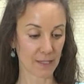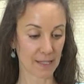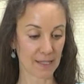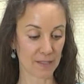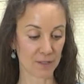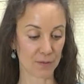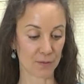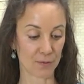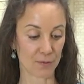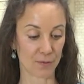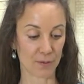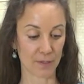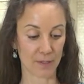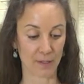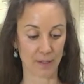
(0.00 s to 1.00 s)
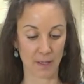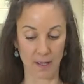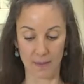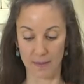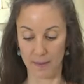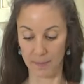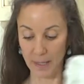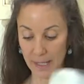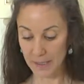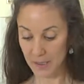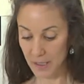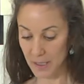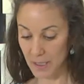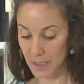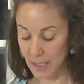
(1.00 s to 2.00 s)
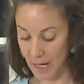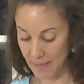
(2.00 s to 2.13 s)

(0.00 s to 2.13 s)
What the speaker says: into the blender,